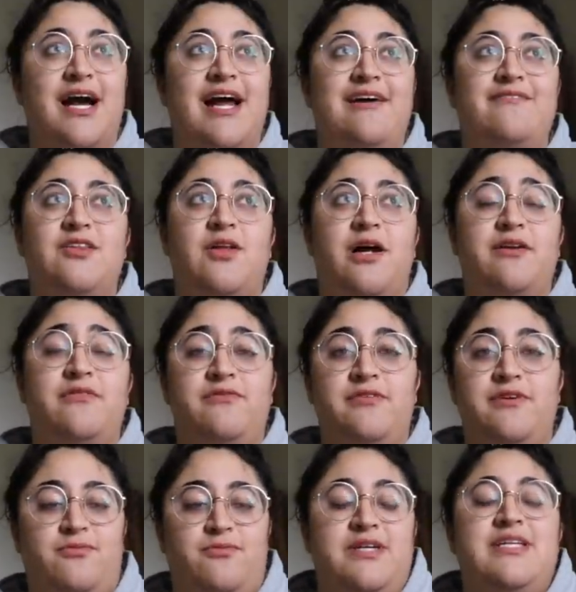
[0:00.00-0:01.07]
I have a lot
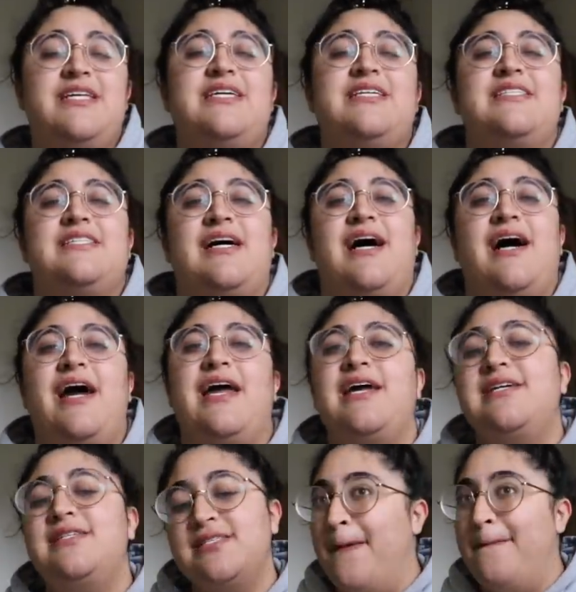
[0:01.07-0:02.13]
of really
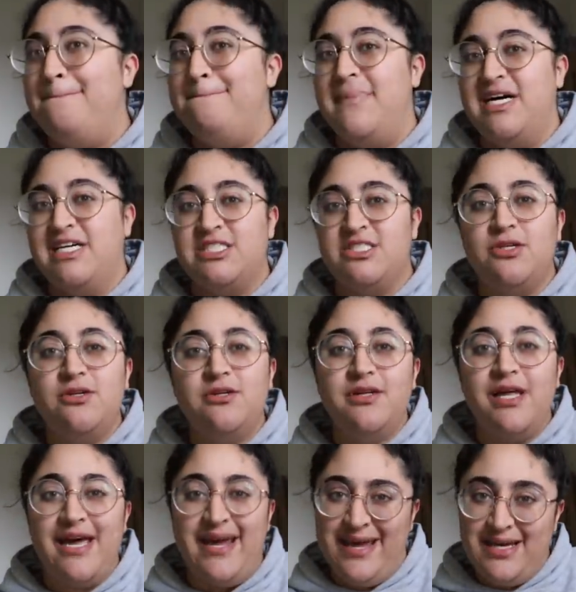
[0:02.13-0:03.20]
tight
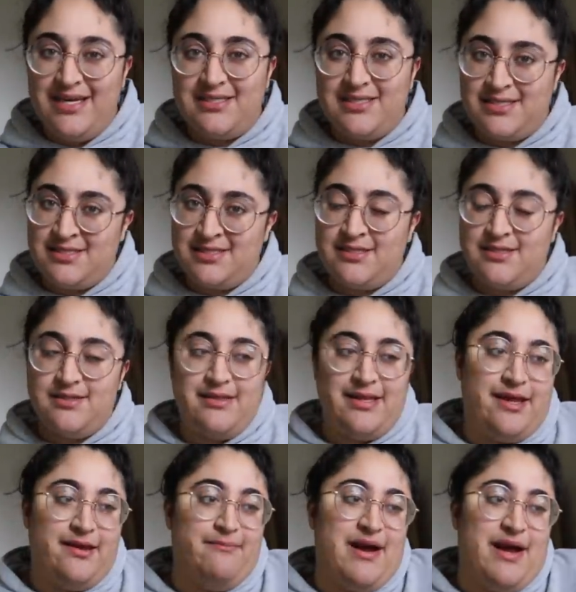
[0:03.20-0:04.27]
muscle aches,
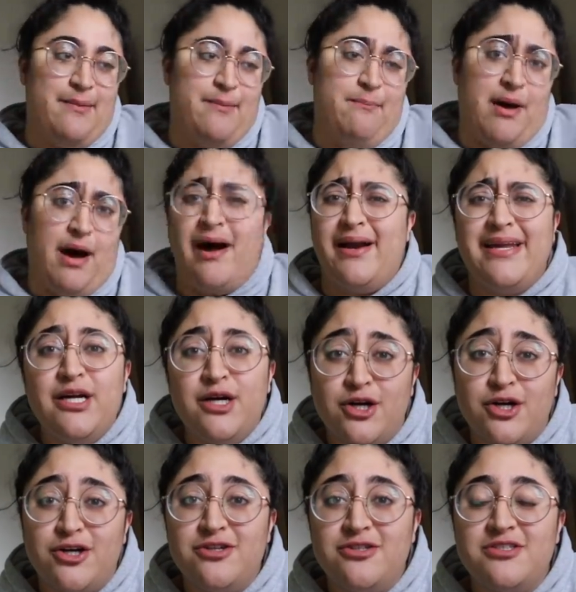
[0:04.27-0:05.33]
like my body
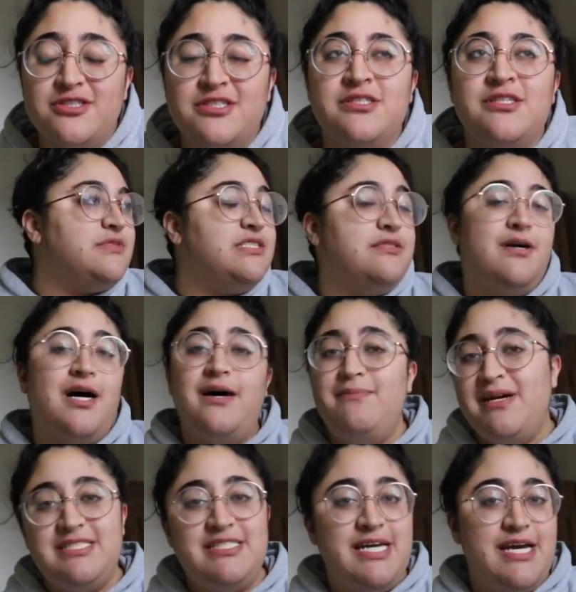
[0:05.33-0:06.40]
hurts. Still have
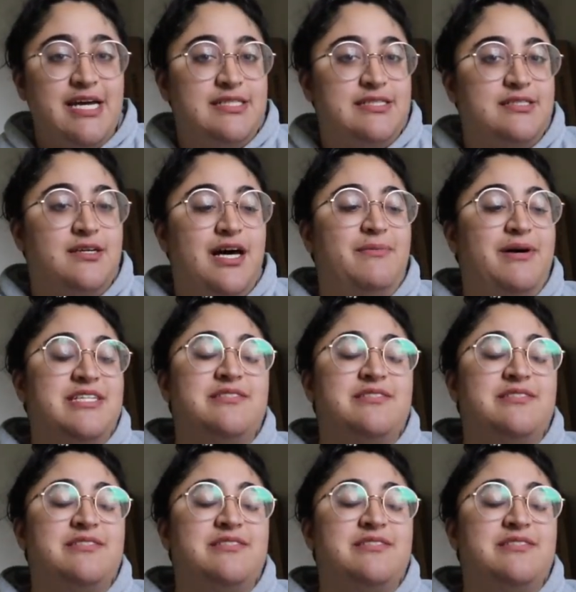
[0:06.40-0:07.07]
my taste, still have my